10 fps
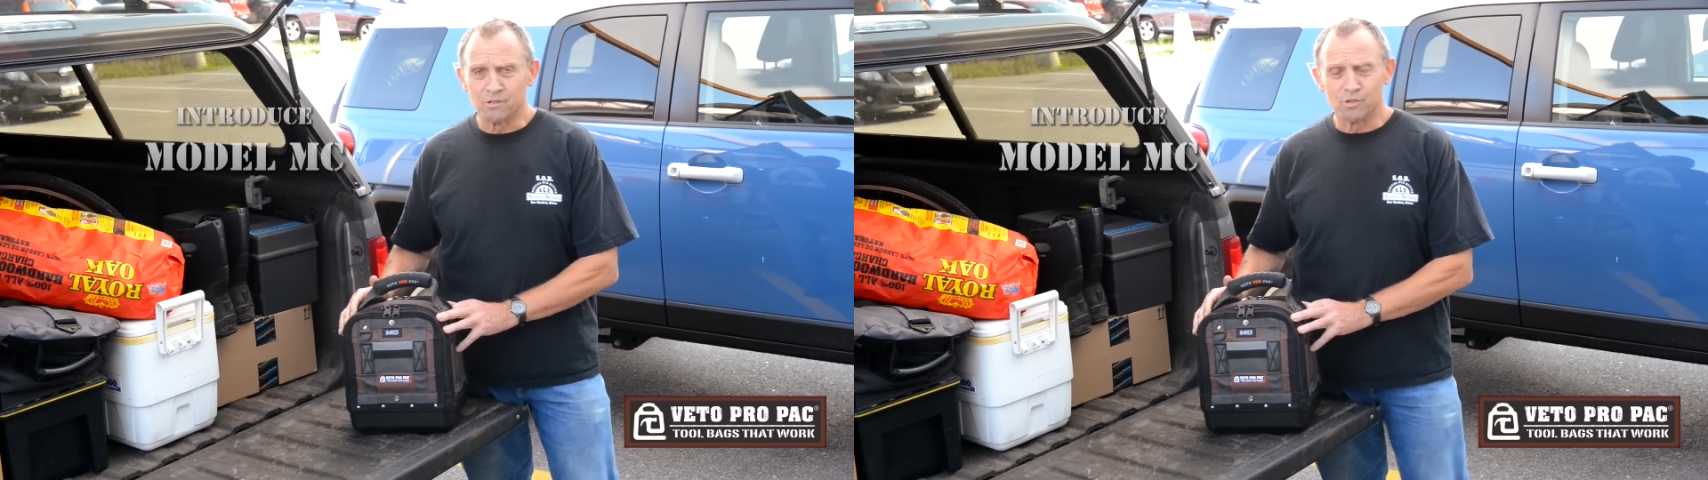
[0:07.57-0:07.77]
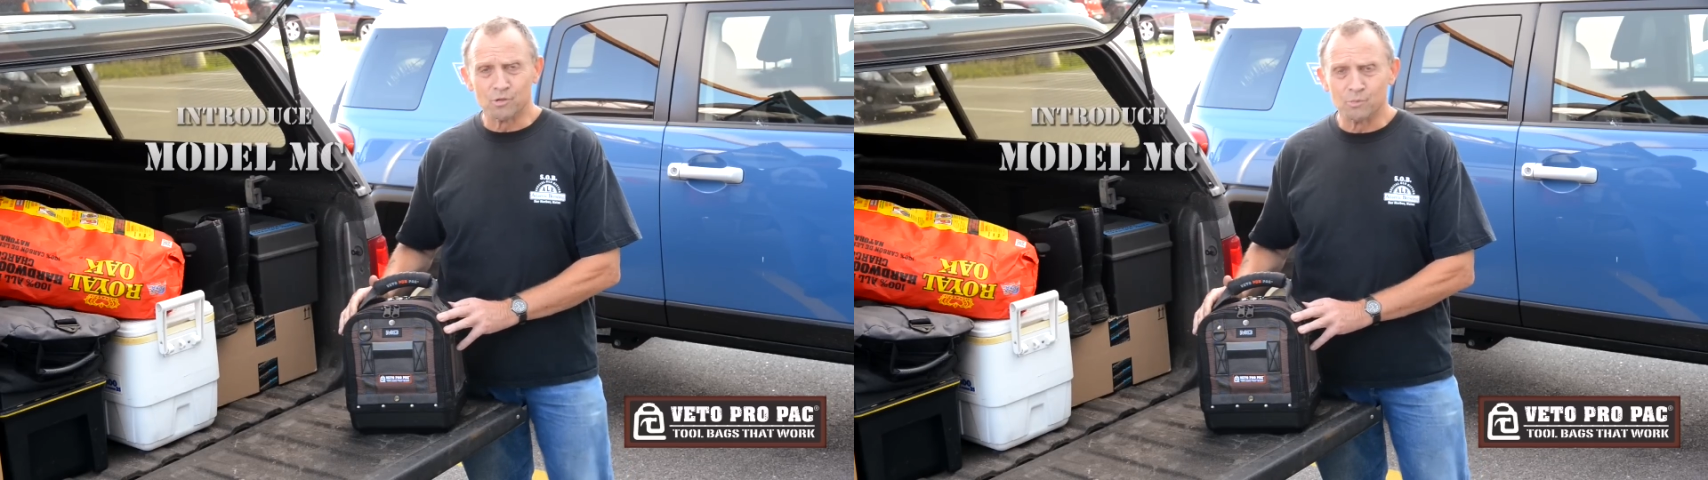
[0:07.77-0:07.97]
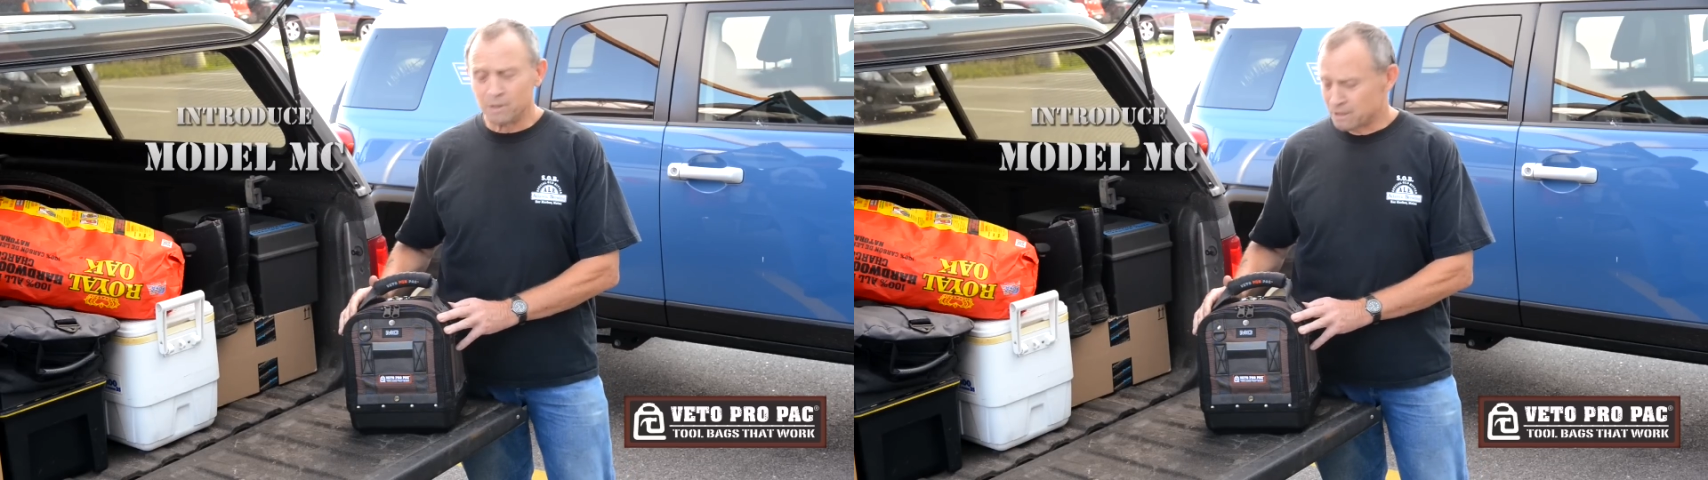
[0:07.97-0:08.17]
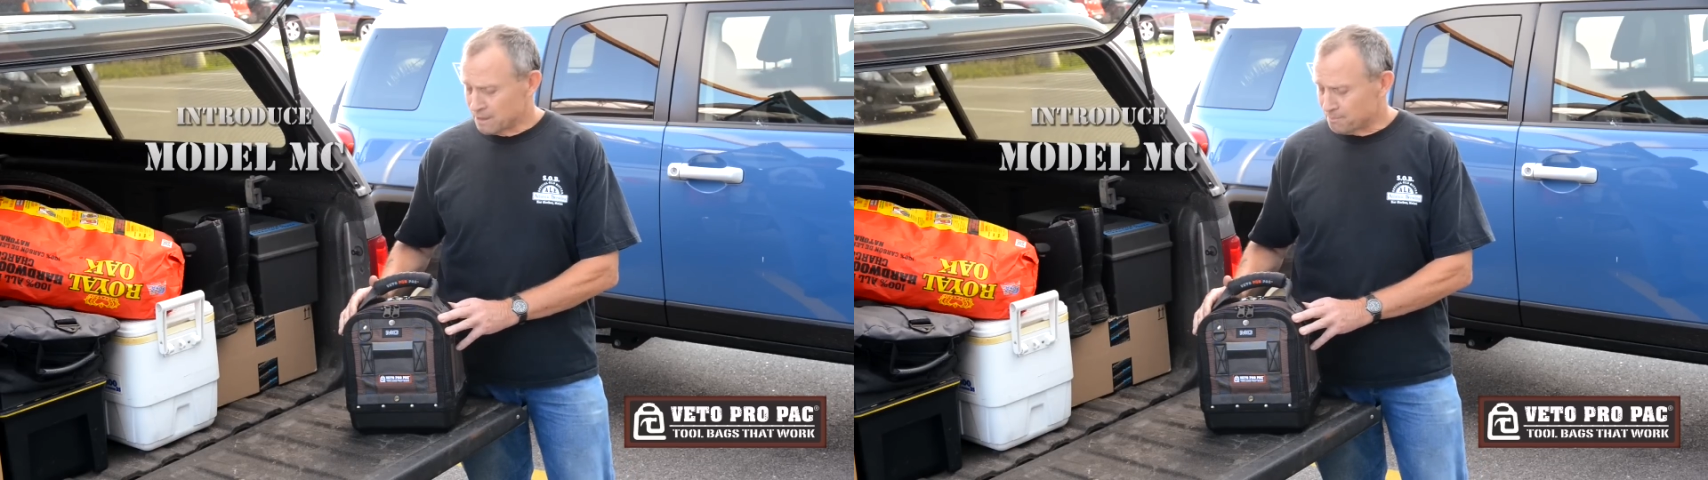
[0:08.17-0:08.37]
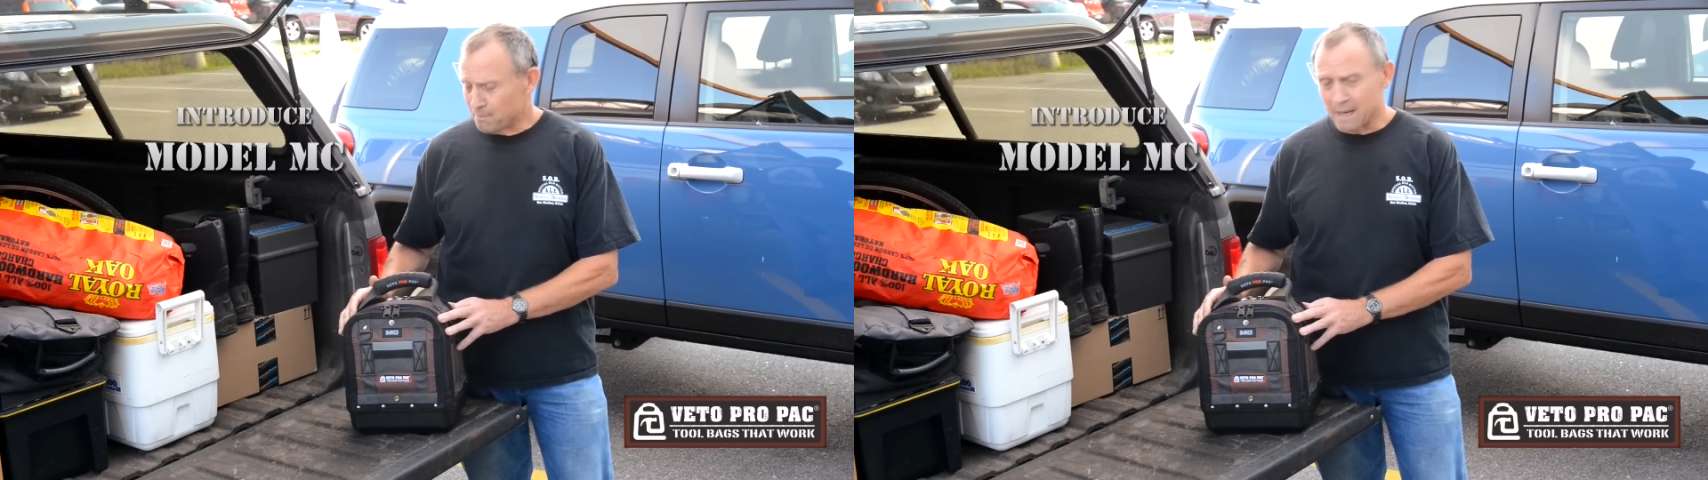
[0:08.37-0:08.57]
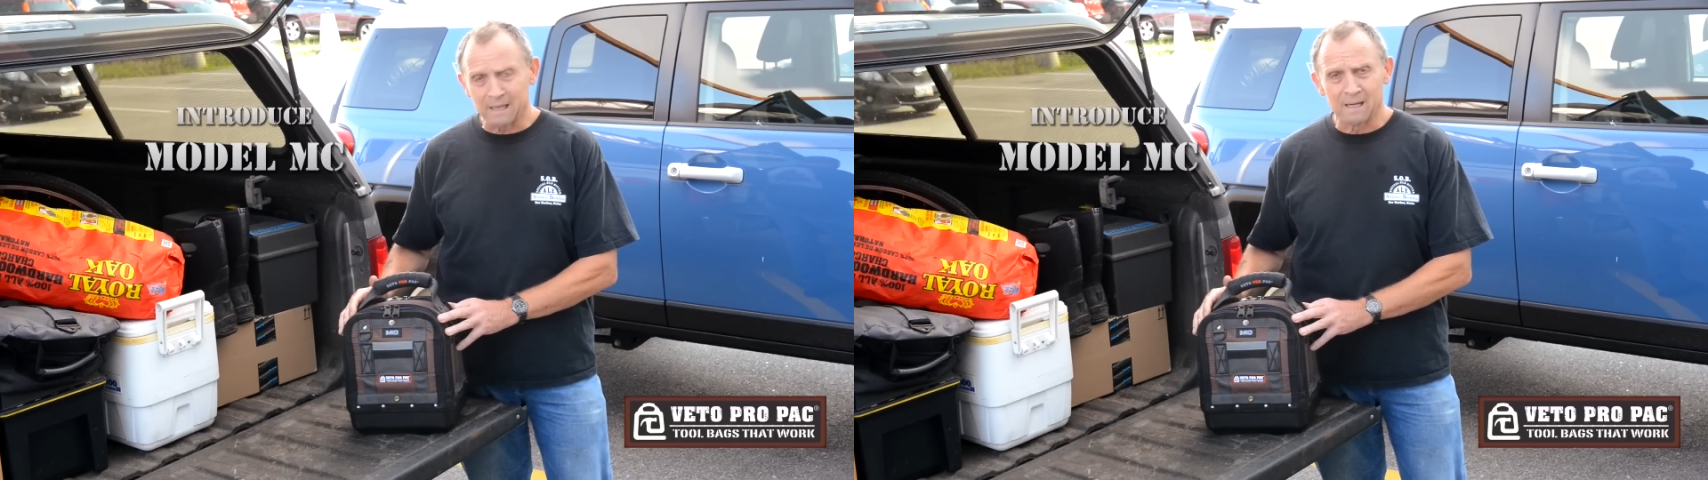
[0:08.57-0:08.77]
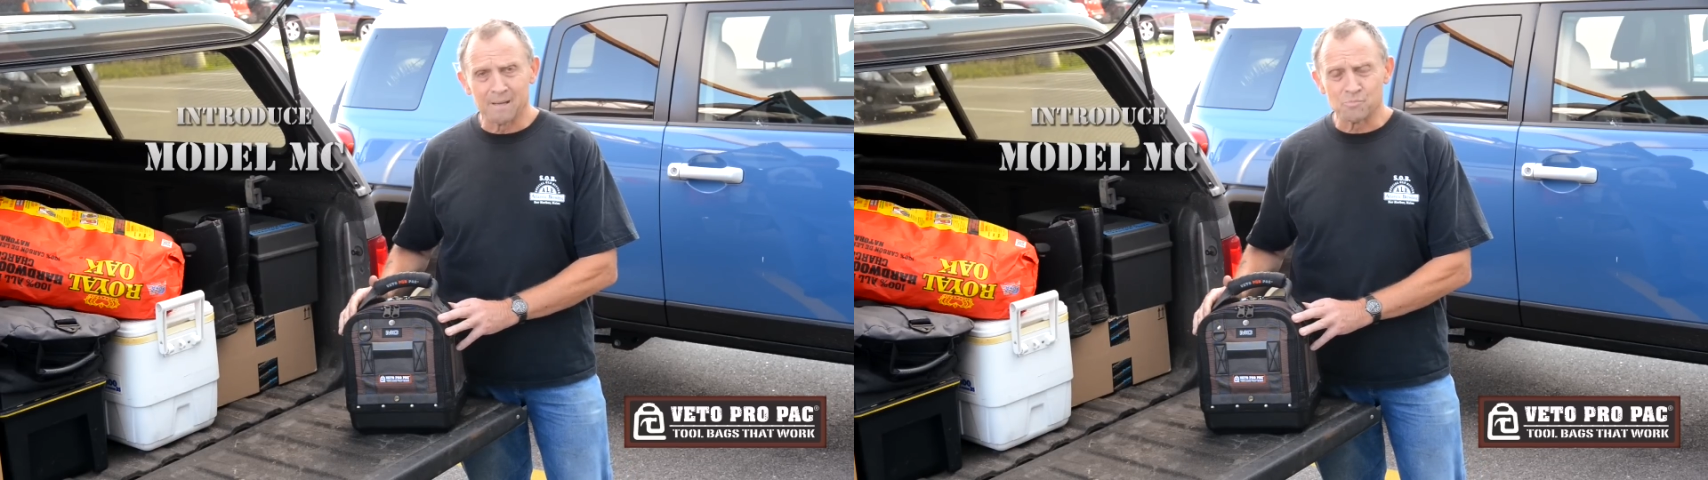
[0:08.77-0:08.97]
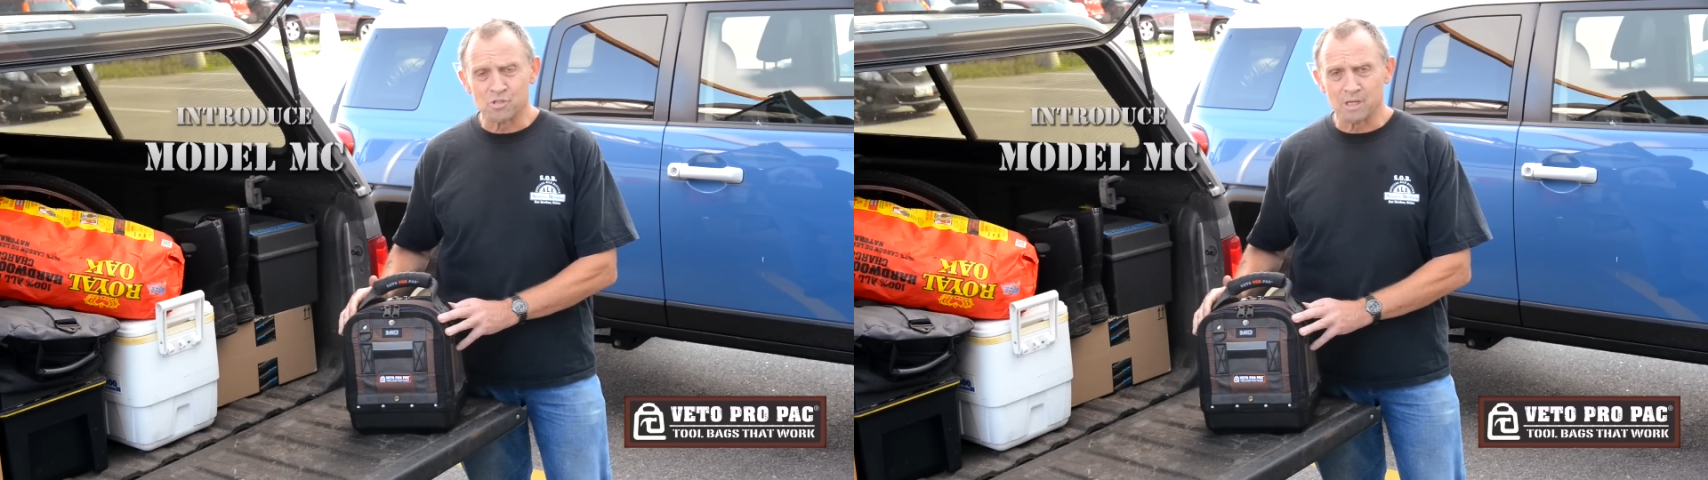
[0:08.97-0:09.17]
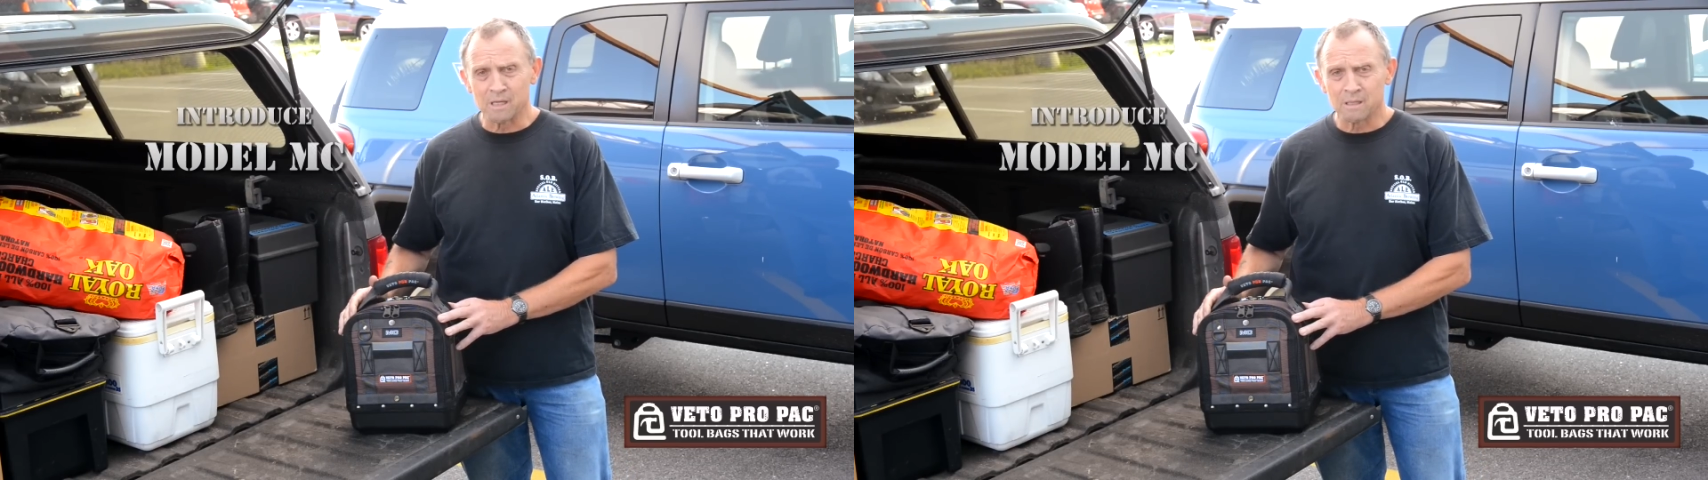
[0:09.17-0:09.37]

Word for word: new Model MC.